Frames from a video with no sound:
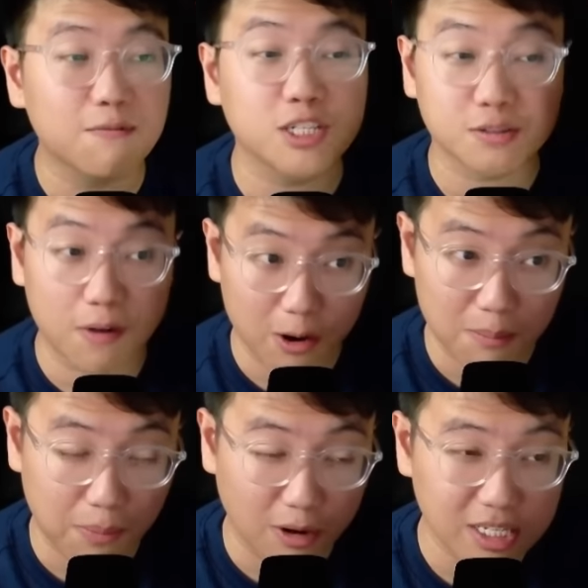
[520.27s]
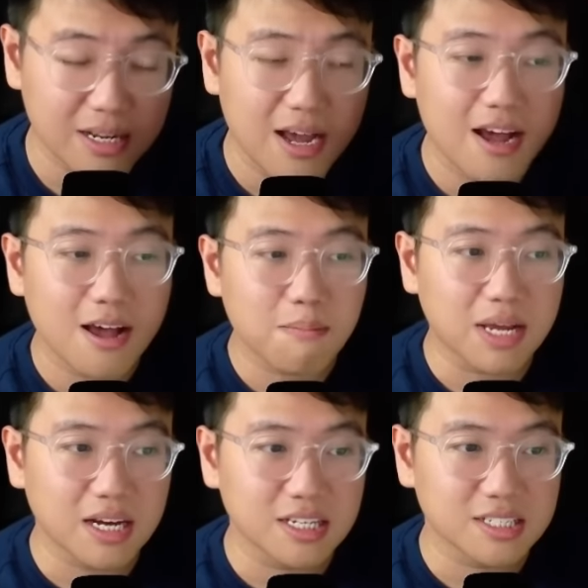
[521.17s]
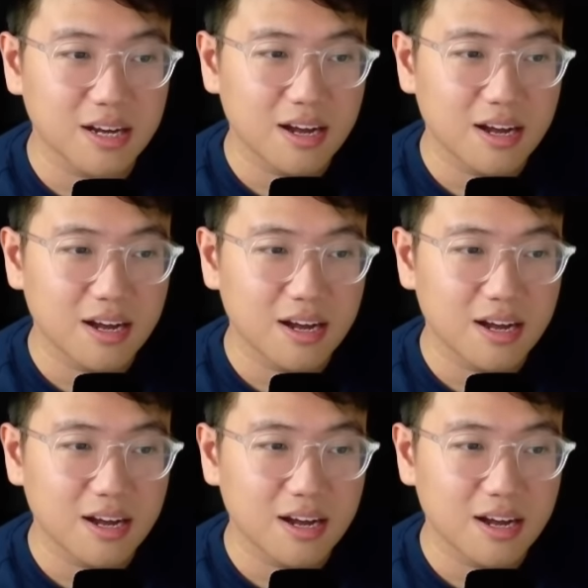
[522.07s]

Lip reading: which is very important because